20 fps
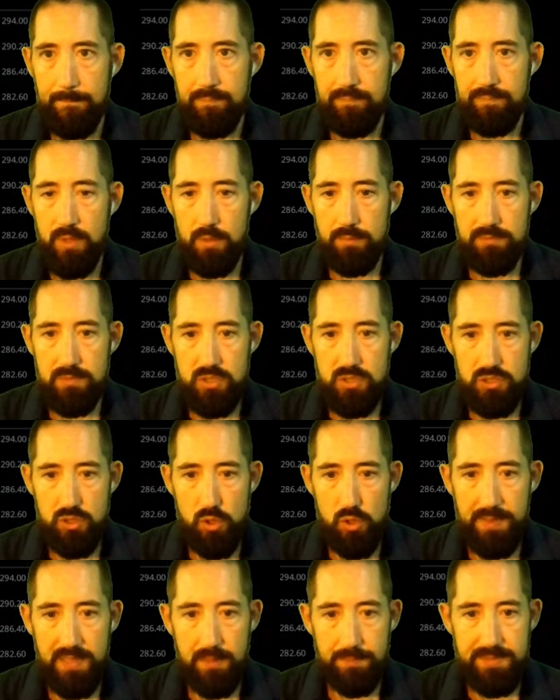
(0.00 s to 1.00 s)
Nope, just
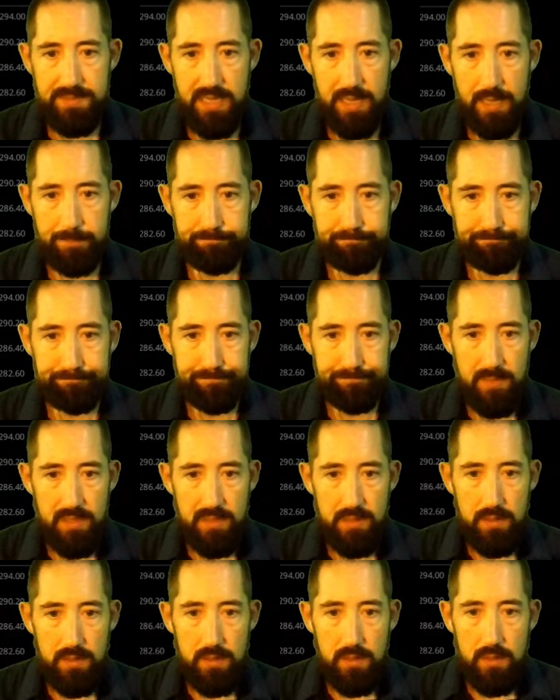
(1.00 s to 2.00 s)
opened up today.
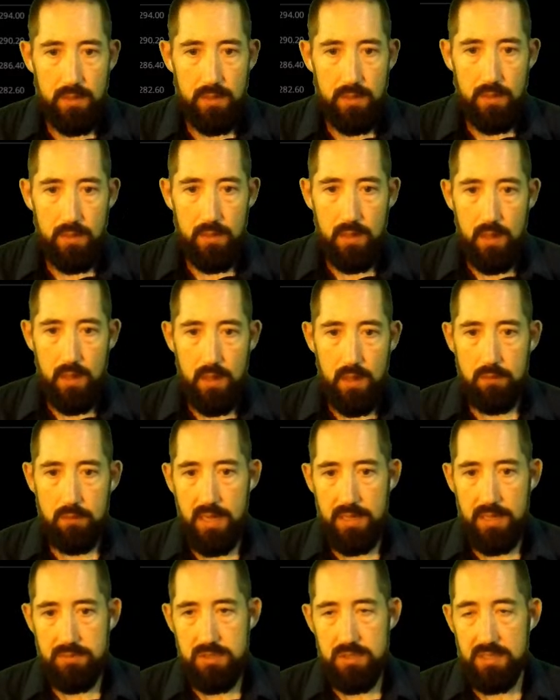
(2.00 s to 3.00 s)
All
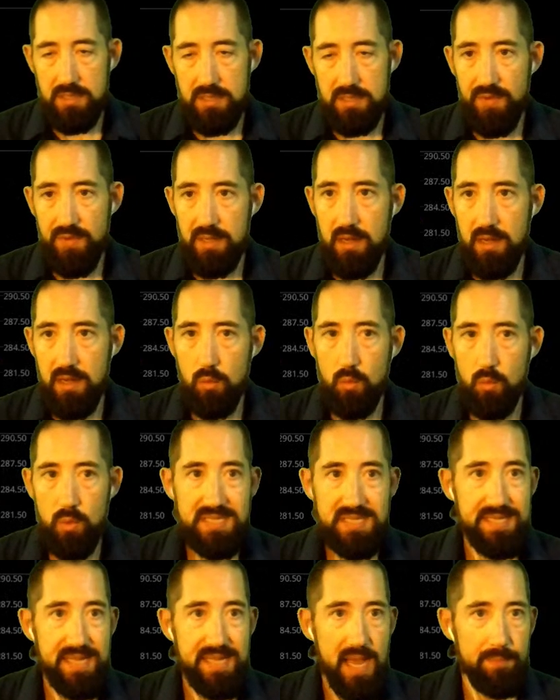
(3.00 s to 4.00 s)
right, so let's find out what
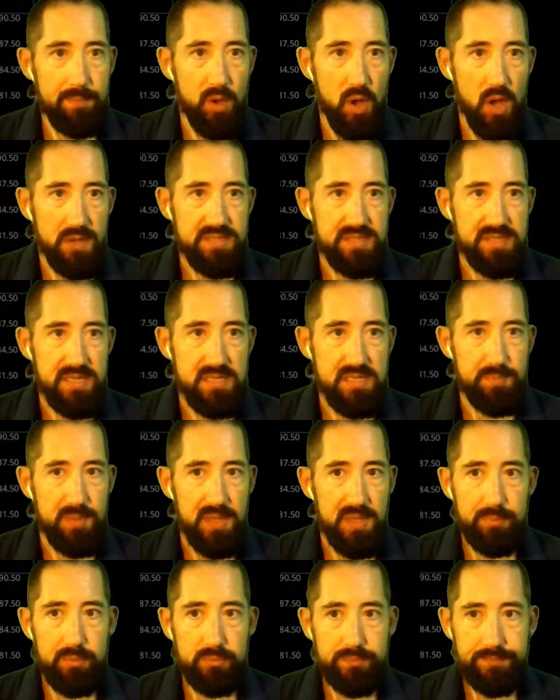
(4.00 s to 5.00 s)
Starbox is,
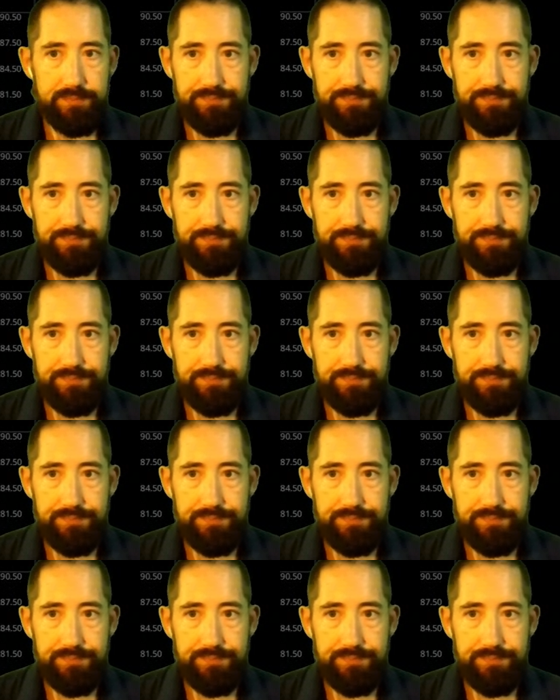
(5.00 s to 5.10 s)
people.